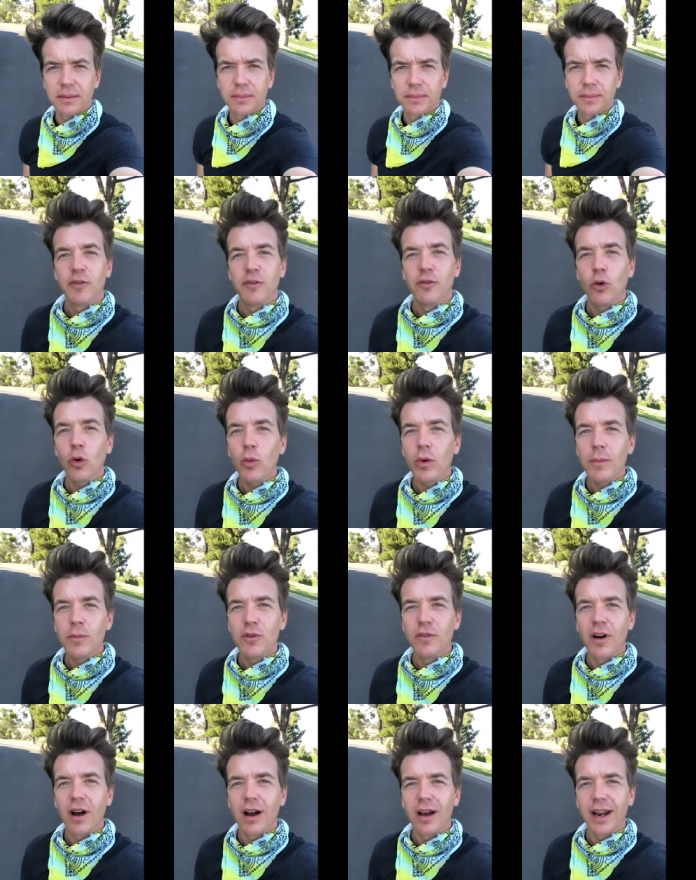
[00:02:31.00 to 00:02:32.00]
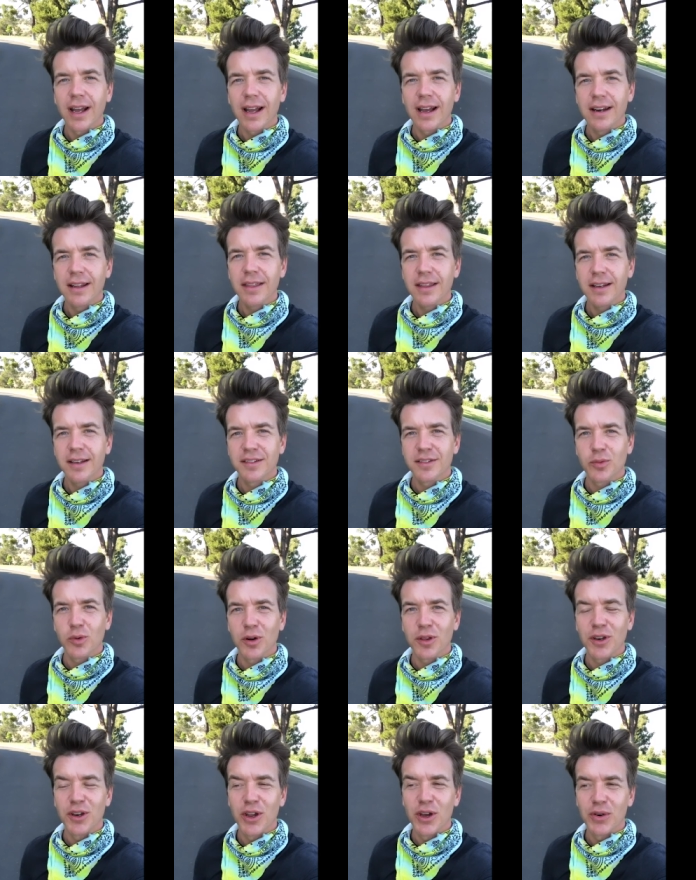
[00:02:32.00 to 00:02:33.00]
Before we move on, I kind of think it's
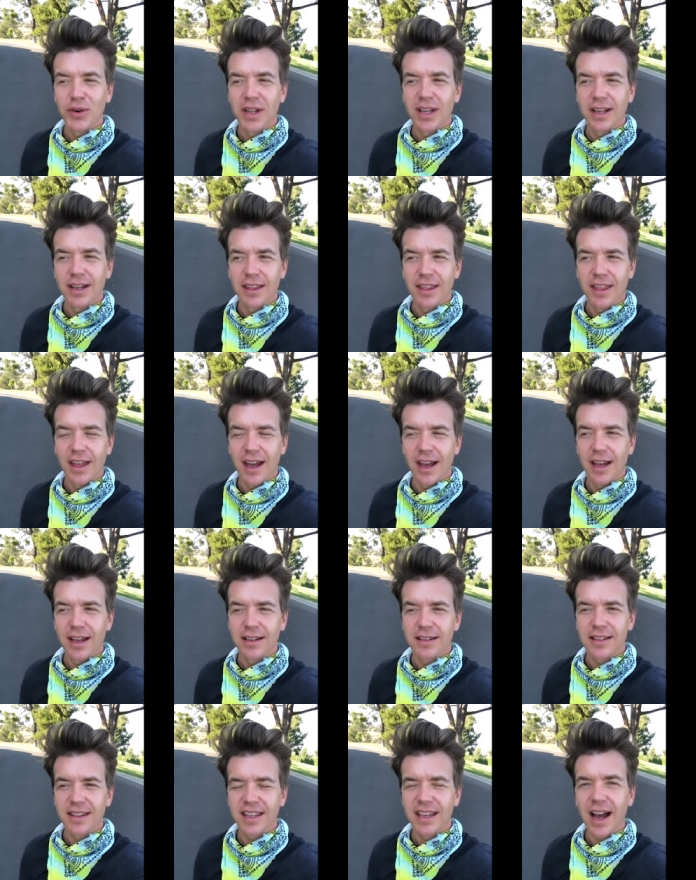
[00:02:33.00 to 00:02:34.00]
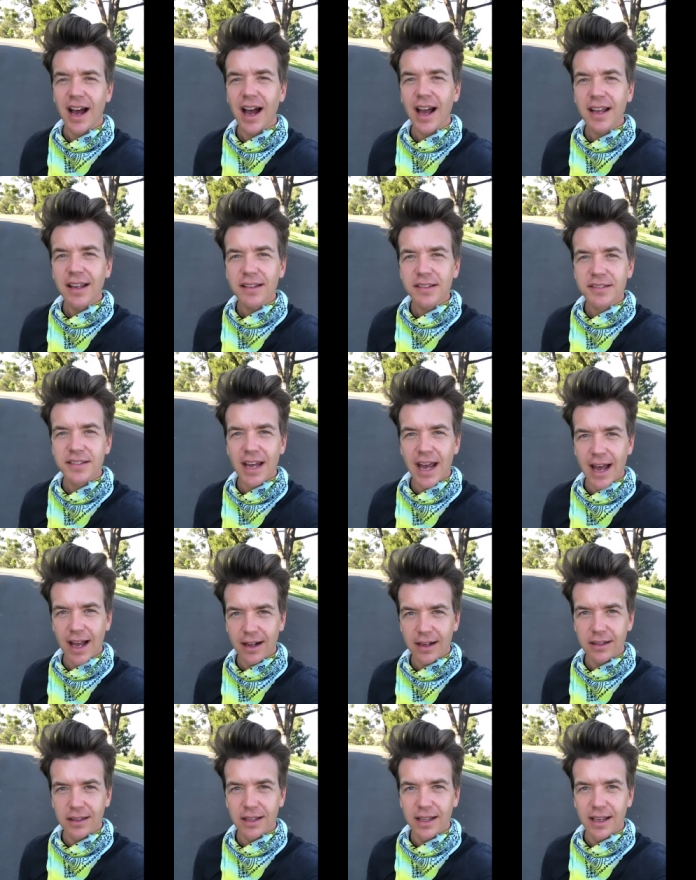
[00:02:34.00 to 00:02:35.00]
worth noting that the highest
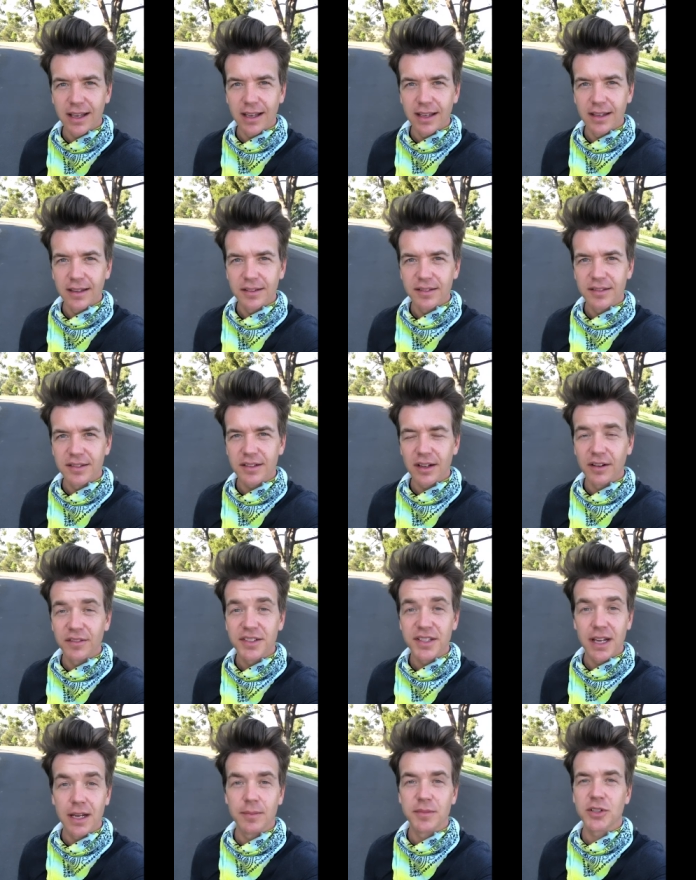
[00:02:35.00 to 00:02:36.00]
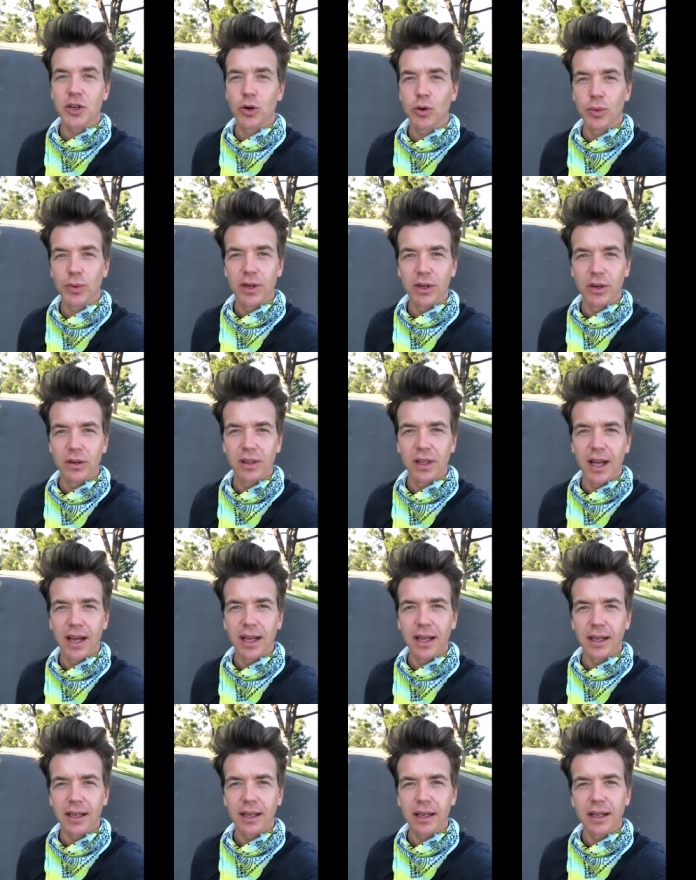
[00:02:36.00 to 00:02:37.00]
accolades of Sam's career,
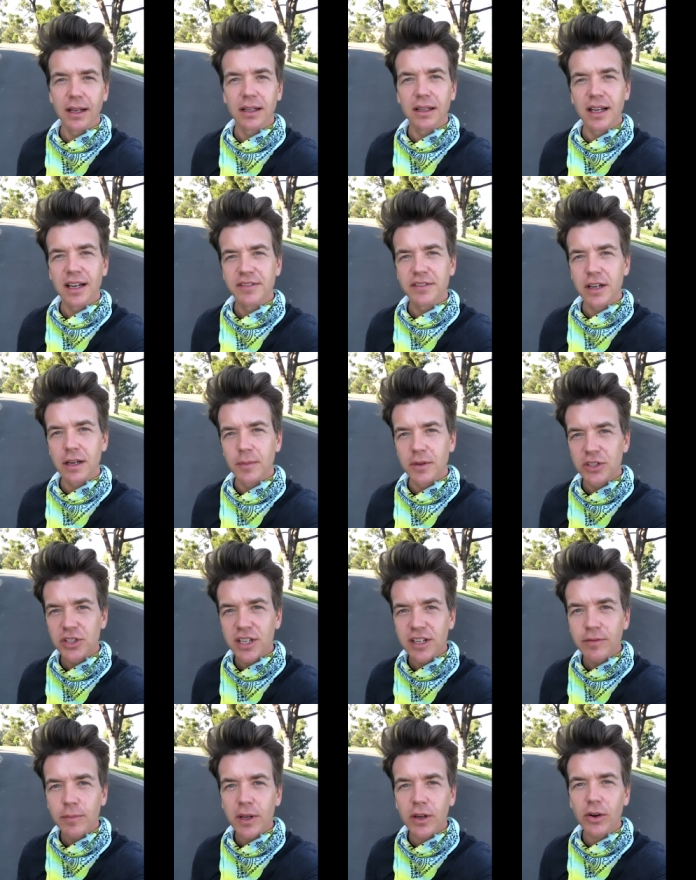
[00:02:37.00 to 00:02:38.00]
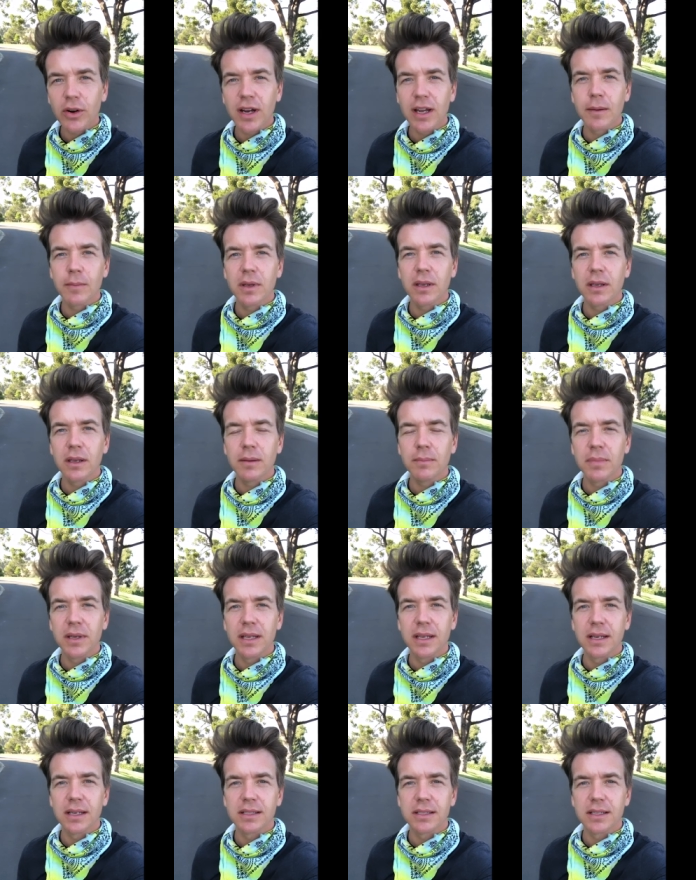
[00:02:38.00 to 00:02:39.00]
like getting a Lifetime Achievement Grammy,
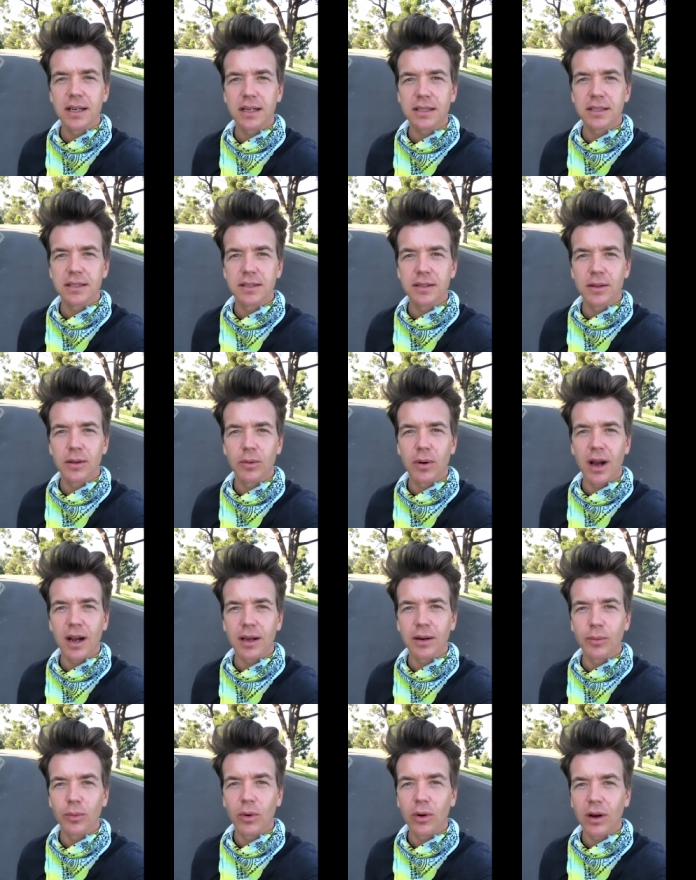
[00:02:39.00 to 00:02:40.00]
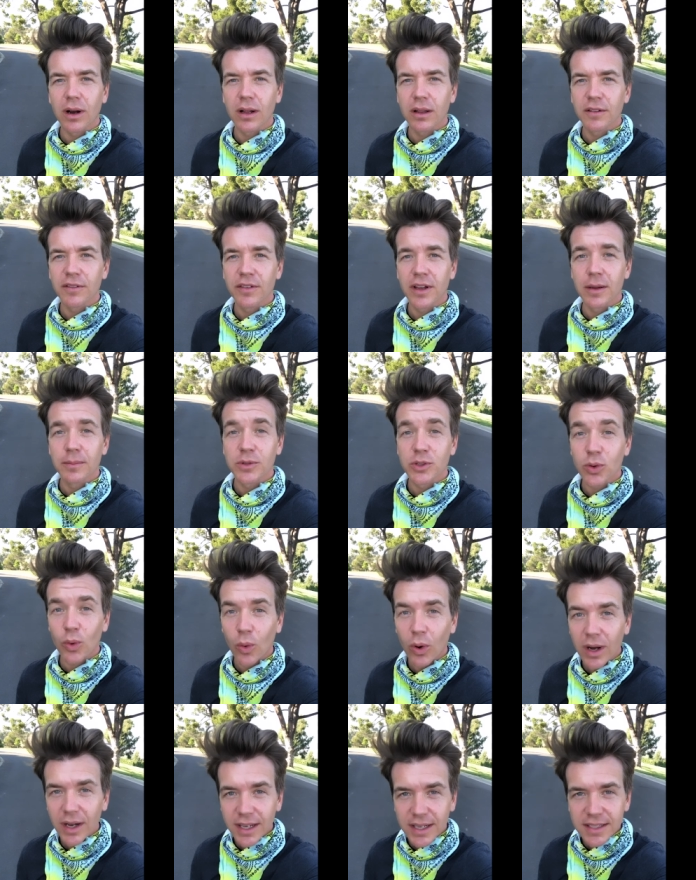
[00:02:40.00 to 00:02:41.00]
being inducted to the Rock and Roll Hall of Fame
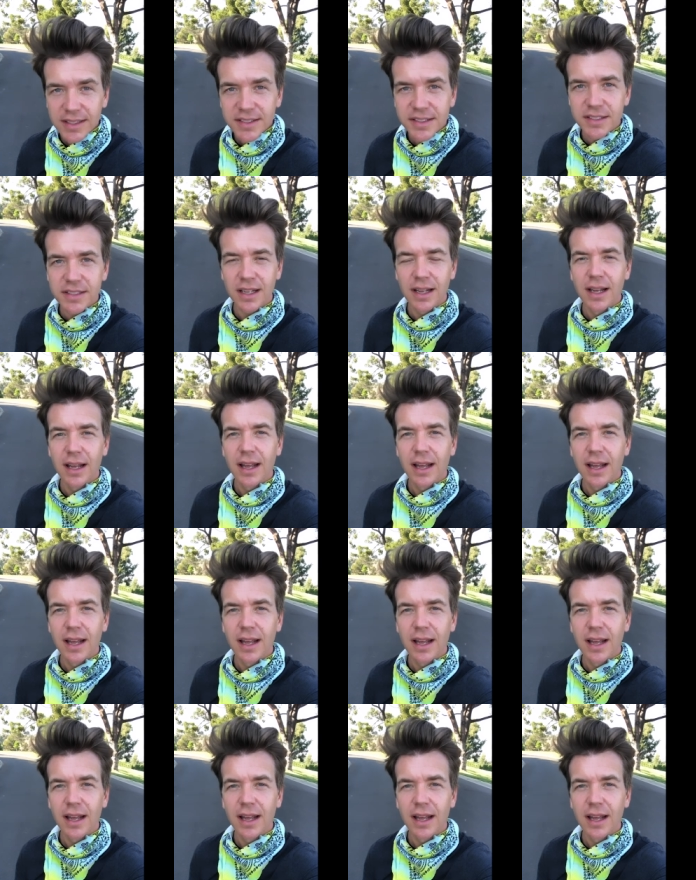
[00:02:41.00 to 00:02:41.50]
twice,